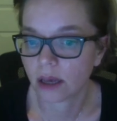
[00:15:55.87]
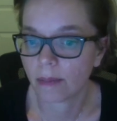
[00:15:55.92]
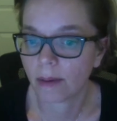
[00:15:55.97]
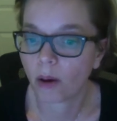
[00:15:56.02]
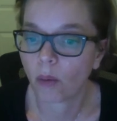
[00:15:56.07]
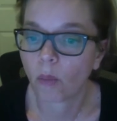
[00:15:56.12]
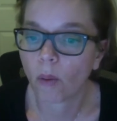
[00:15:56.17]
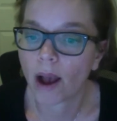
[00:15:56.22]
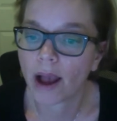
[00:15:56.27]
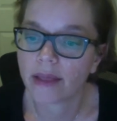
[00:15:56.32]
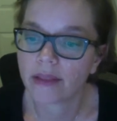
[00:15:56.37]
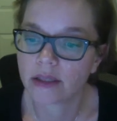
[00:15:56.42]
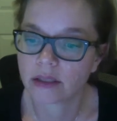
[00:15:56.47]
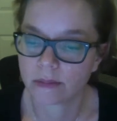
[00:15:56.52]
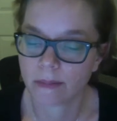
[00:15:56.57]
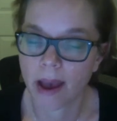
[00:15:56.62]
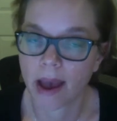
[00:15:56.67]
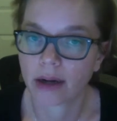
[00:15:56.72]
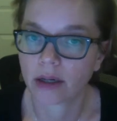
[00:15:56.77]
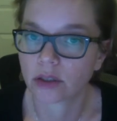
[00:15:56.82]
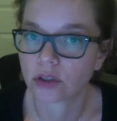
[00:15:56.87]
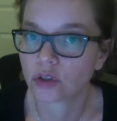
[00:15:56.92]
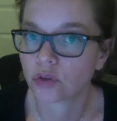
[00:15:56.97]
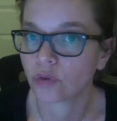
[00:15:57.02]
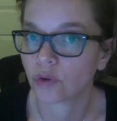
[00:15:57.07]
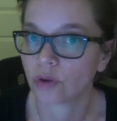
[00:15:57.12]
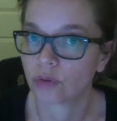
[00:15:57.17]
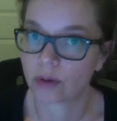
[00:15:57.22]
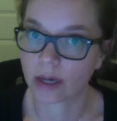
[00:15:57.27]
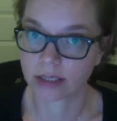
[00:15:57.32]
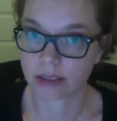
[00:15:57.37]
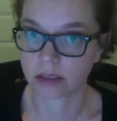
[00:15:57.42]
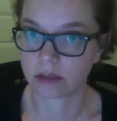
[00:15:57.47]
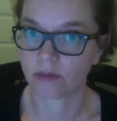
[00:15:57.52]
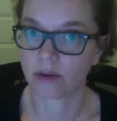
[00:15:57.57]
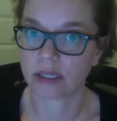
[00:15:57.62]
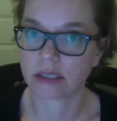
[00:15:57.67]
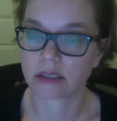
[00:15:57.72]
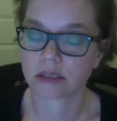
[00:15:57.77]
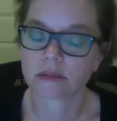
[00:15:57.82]
about why this matters for the rest of
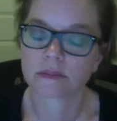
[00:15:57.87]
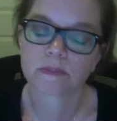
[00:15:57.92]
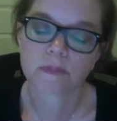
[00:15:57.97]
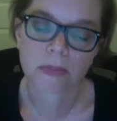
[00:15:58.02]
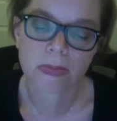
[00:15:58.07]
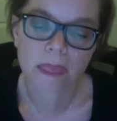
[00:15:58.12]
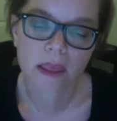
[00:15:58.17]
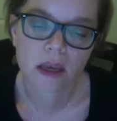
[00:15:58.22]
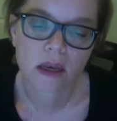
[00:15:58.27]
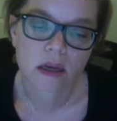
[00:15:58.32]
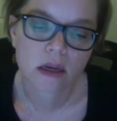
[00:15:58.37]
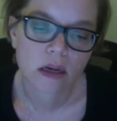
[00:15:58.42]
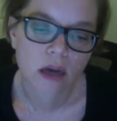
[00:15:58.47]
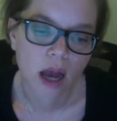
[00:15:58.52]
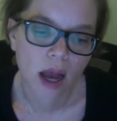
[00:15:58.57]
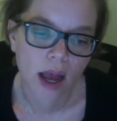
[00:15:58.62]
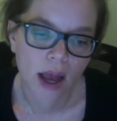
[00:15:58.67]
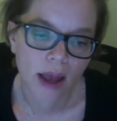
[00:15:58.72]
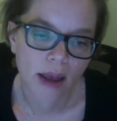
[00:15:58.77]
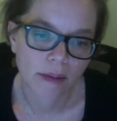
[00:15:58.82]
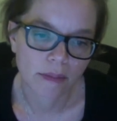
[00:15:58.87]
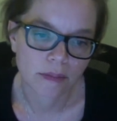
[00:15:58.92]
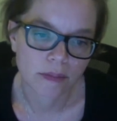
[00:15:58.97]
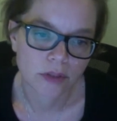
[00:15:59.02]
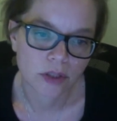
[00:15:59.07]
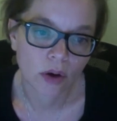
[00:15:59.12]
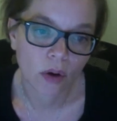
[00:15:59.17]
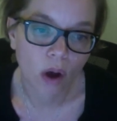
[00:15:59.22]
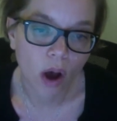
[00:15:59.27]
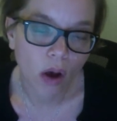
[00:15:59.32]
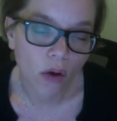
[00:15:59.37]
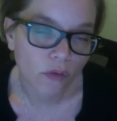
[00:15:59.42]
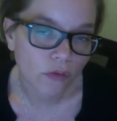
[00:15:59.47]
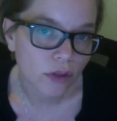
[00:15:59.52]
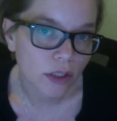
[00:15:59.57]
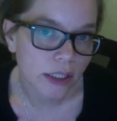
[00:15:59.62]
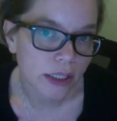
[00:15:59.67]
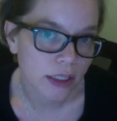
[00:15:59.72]
us. So hopefully